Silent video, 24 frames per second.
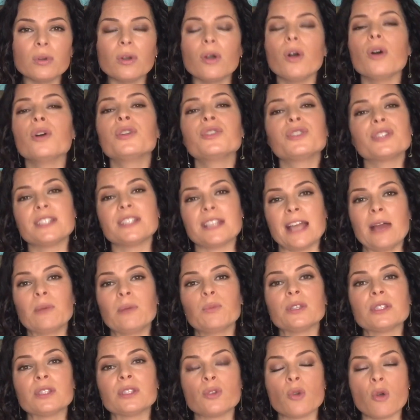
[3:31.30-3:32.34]
understand
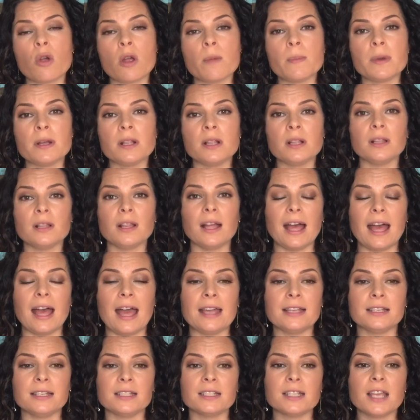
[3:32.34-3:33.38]
what's normal,
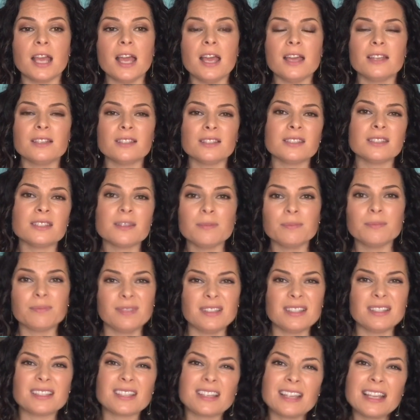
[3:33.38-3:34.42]
and
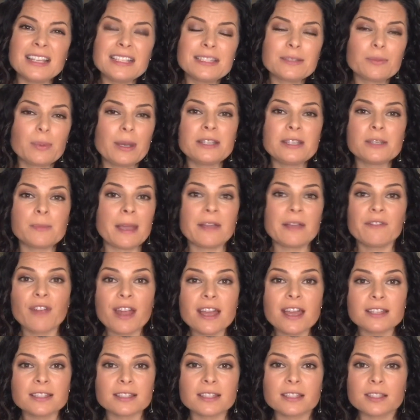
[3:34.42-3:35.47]
it's a nice way to make
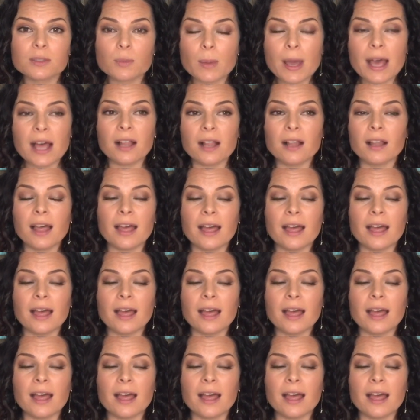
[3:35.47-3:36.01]
friends as well.